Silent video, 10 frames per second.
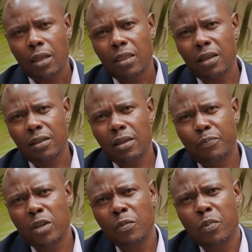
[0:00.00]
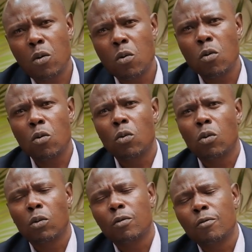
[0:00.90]
The people who
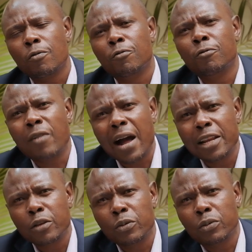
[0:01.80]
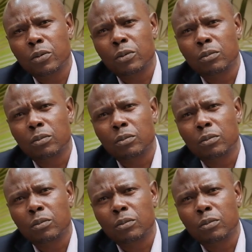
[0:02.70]
value